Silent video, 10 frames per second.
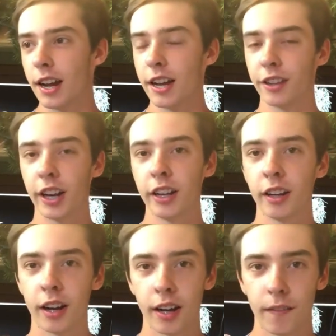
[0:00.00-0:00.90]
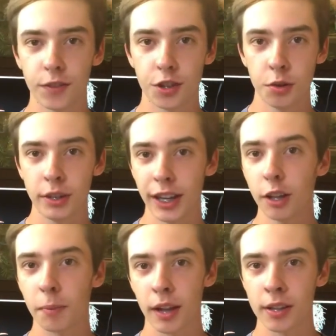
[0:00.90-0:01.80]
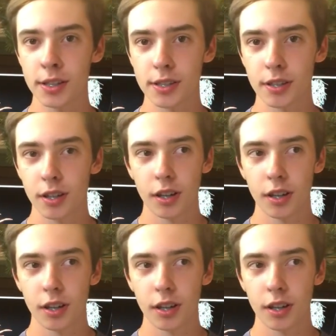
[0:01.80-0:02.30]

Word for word: And then I got two yellow bellies,